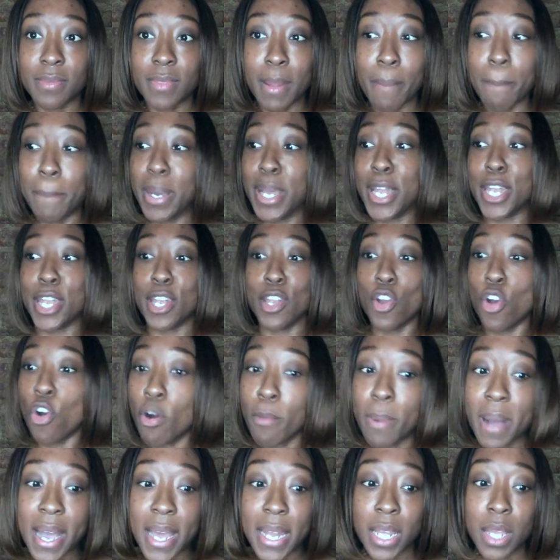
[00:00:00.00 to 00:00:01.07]
But
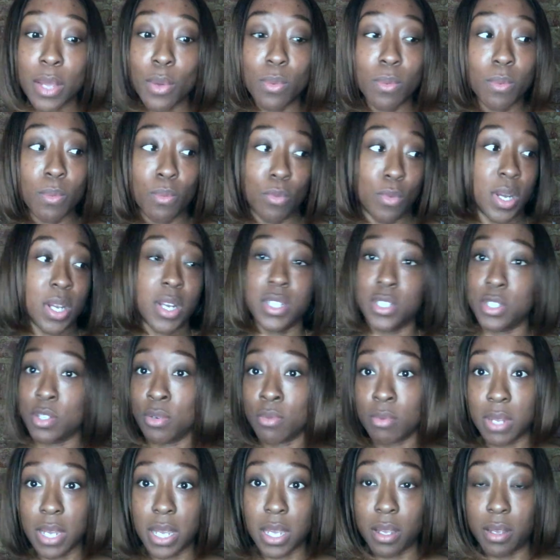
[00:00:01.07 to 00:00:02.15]
nobody want to
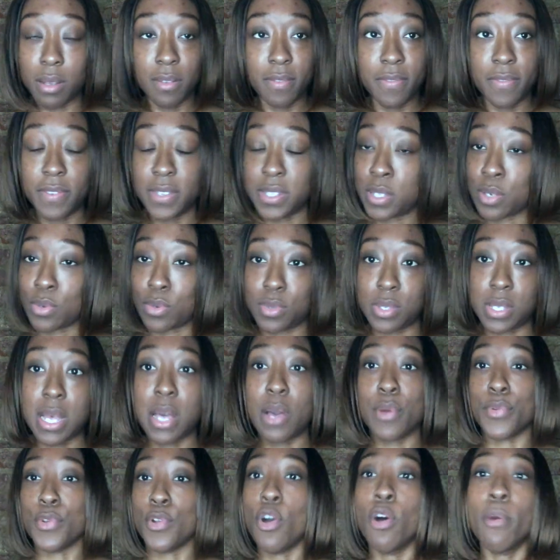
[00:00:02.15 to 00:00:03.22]
donate for sickle
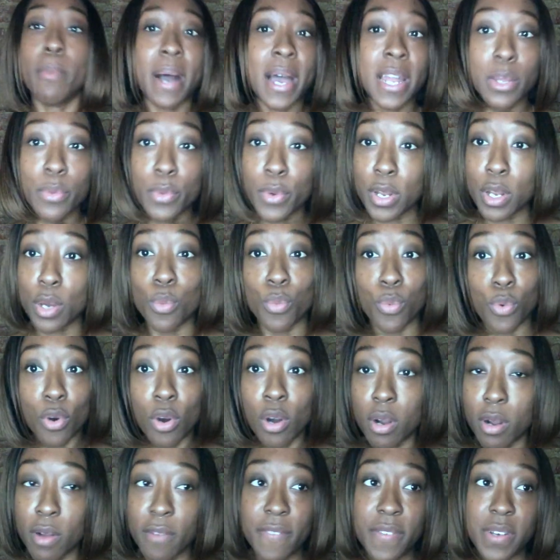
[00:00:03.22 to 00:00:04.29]
cell. Nobody want to walk
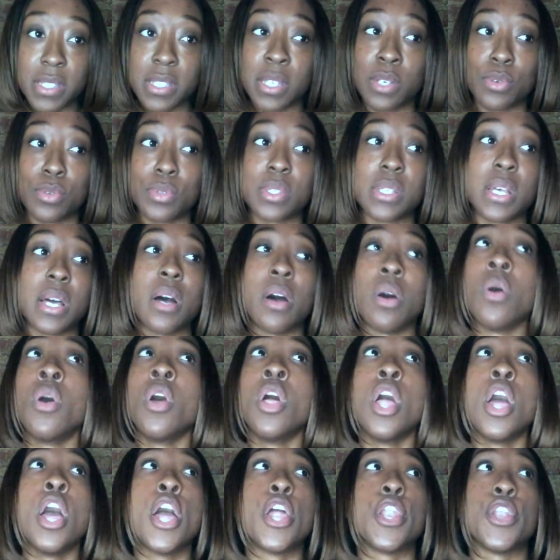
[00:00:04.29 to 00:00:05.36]
for sickle cell.
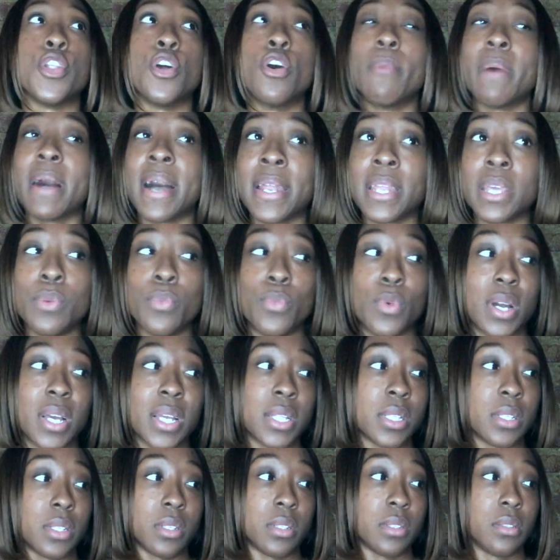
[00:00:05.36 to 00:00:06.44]
Nobody want,
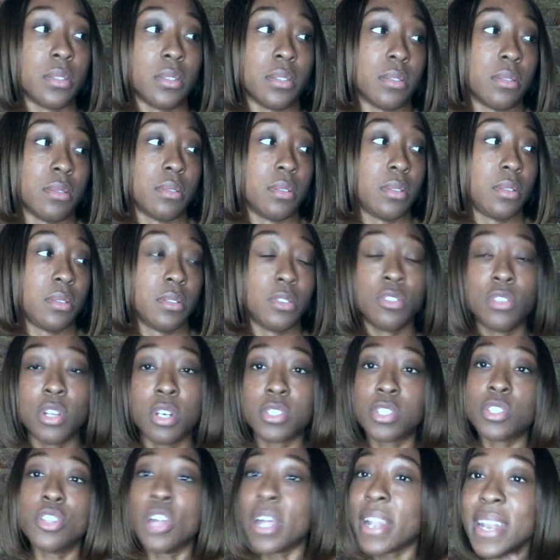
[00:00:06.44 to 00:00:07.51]

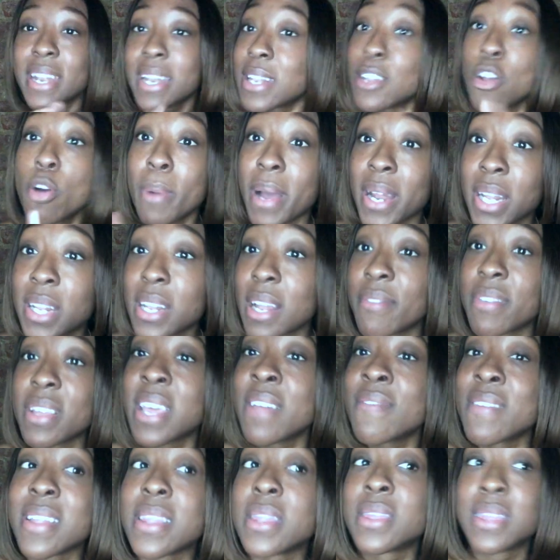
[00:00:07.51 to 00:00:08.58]
nobody never
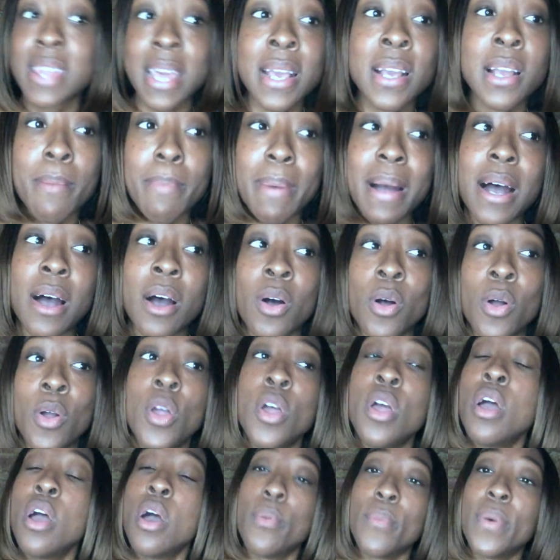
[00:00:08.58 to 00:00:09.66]
even think about,
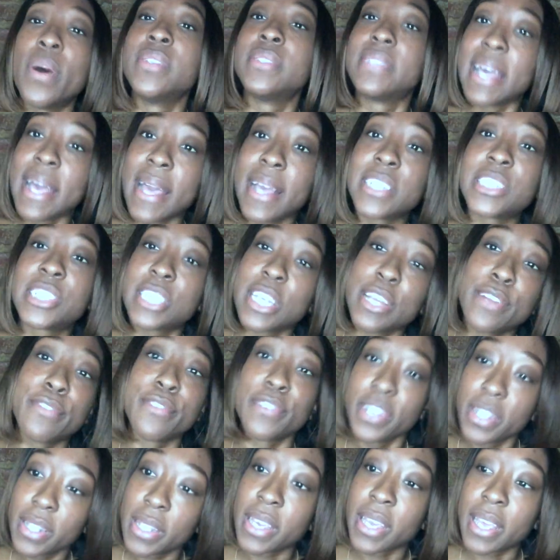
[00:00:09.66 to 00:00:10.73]
well, dang, she
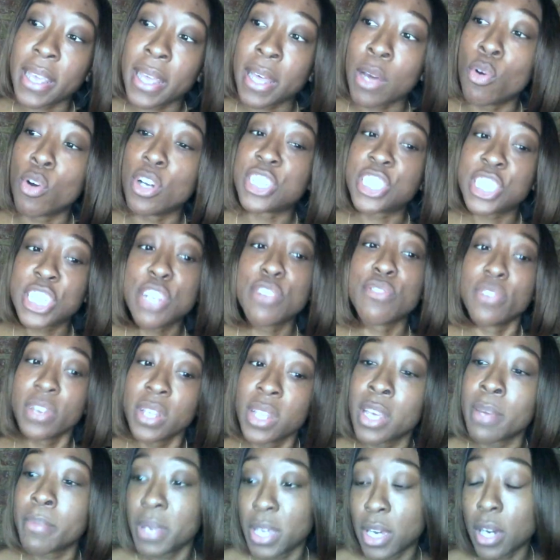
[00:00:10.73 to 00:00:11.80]
really here or she
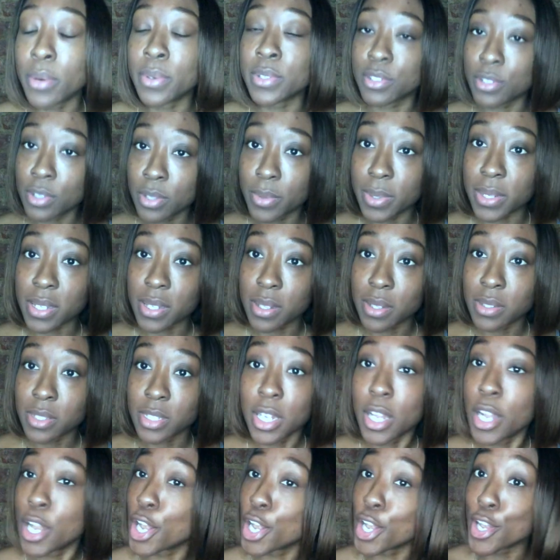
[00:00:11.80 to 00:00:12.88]
really be going through it.
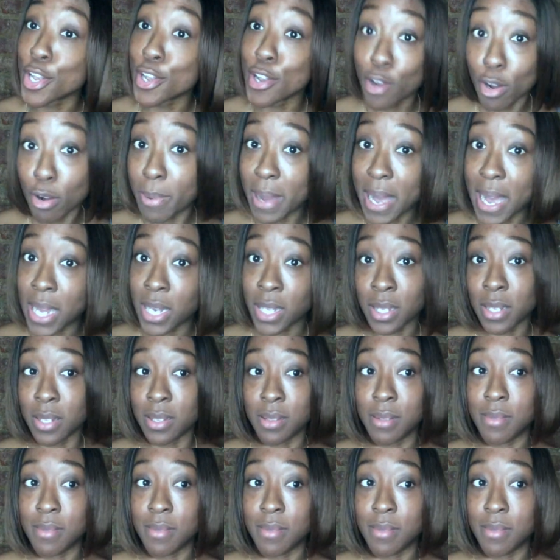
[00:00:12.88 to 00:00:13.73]
Nobody.